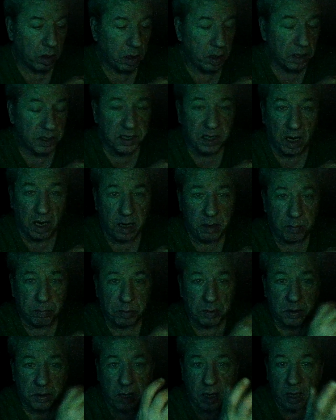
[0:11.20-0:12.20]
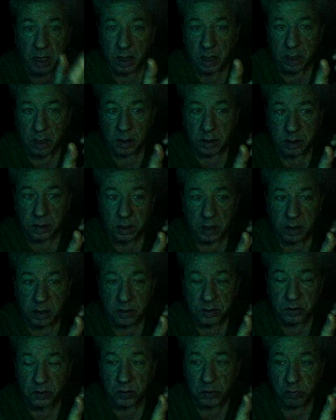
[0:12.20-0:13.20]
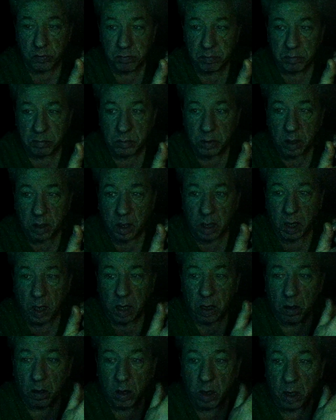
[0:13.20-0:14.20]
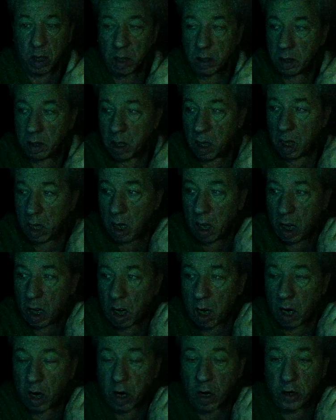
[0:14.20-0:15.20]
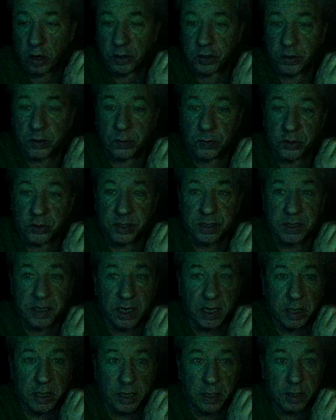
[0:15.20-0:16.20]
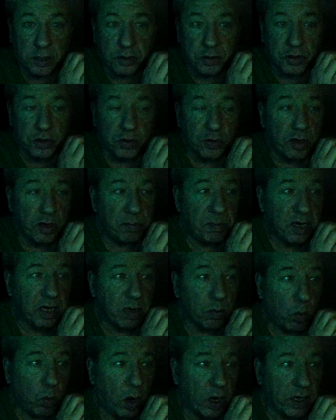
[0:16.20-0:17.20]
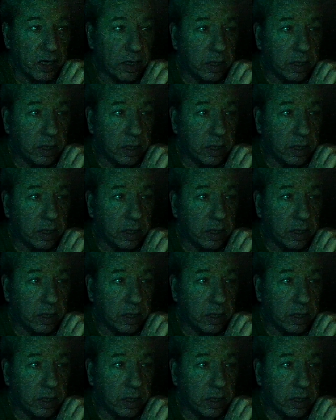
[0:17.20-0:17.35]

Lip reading: Skype and Zoom? Are you just getting into streaming and want